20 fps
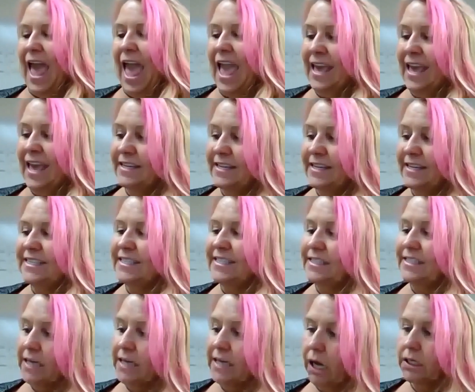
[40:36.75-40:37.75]

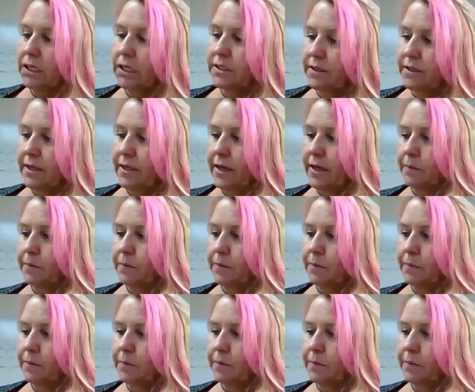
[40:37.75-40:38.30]
adduct the hip.